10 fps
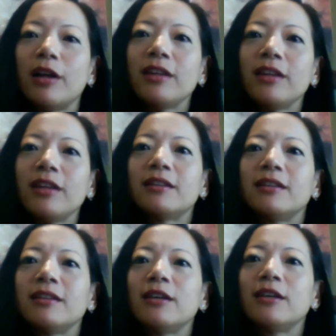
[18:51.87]
I think that
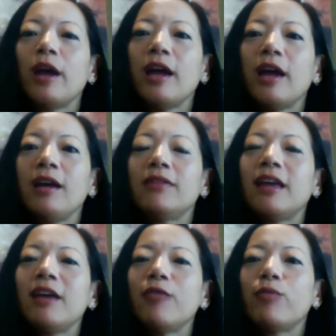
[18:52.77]
in a way
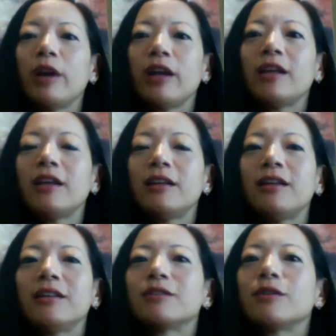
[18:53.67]
they've
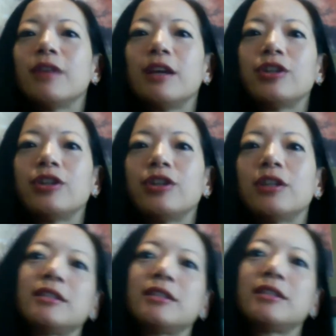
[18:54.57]
waited, so they should get
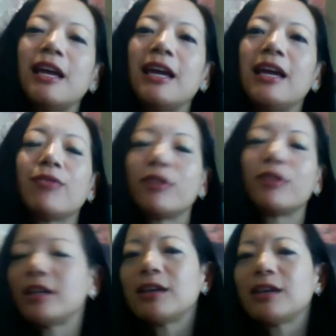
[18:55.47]
to say
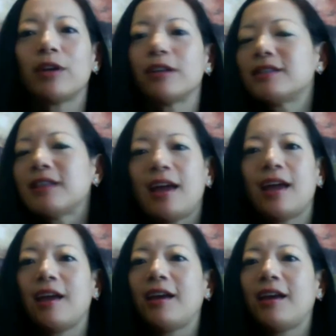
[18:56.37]
everything they want to
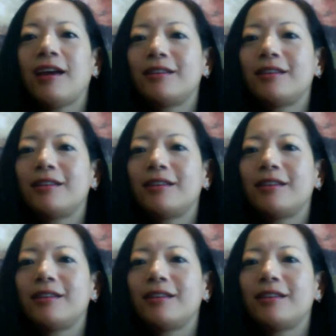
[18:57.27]
say and